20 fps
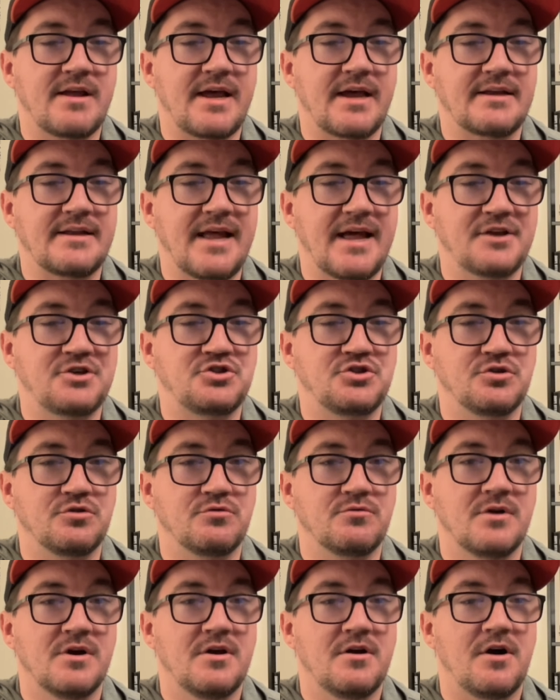Ignatiu
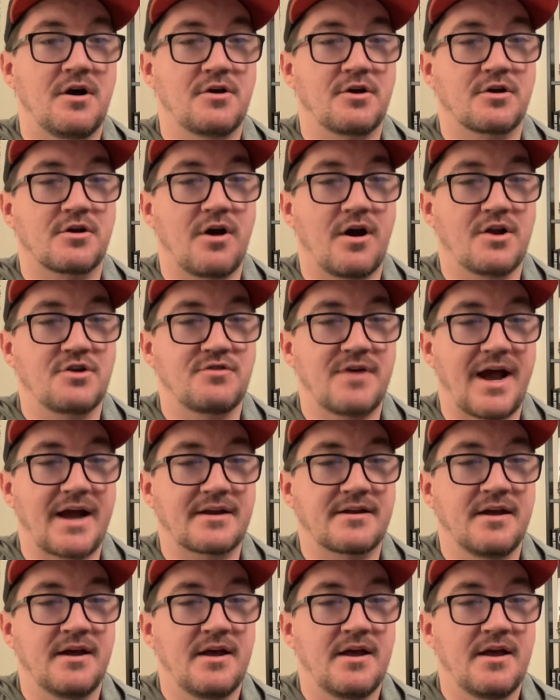under contract.